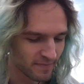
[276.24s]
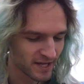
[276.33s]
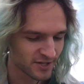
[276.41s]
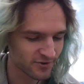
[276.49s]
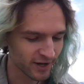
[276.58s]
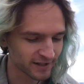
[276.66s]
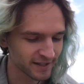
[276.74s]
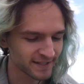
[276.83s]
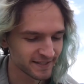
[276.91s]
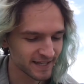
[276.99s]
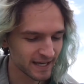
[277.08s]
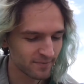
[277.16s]
me struggling
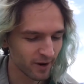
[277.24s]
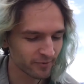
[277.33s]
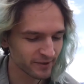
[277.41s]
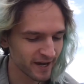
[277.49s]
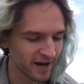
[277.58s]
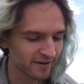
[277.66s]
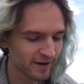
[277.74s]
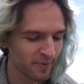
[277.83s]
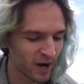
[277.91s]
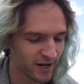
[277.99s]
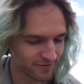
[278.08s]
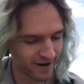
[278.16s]
to keep up with the Harry
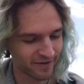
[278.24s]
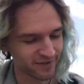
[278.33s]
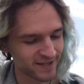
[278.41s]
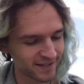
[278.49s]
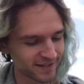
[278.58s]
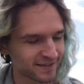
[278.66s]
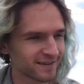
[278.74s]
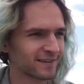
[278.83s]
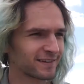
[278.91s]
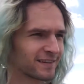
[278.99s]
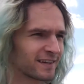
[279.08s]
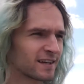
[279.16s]
Potter references.
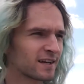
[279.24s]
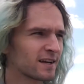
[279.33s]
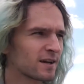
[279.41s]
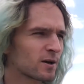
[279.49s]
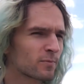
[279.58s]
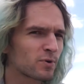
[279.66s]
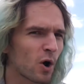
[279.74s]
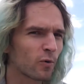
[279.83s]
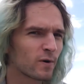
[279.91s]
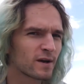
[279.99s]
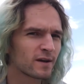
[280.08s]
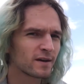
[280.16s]
Bro,
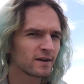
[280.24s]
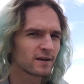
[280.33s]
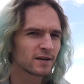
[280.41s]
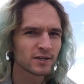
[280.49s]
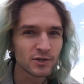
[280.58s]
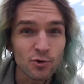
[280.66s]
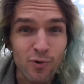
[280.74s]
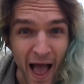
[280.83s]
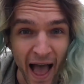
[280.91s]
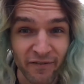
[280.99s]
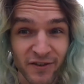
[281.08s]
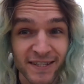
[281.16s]
you
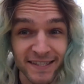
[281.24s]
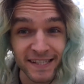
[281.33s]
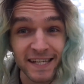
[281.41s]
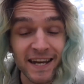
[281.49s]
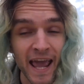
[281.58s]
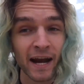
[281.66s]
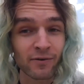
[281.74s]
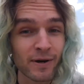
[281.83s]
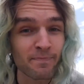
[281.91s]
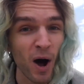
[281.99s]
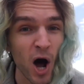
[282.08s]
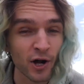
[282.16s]
haven't seen Harry
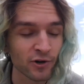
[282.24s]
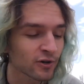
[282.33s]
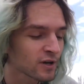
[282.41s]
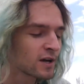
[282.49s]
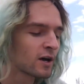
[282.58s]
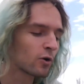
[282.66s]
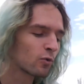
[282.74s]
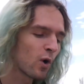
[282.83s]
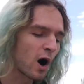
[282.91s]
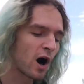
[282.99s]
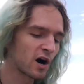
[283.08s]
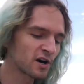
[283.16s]
Potter? Who
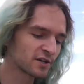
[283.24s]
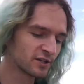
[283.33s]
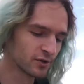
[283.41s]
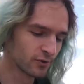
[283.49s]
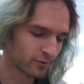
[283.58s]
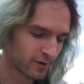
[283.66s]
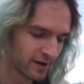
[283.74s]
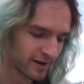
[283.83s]
are you?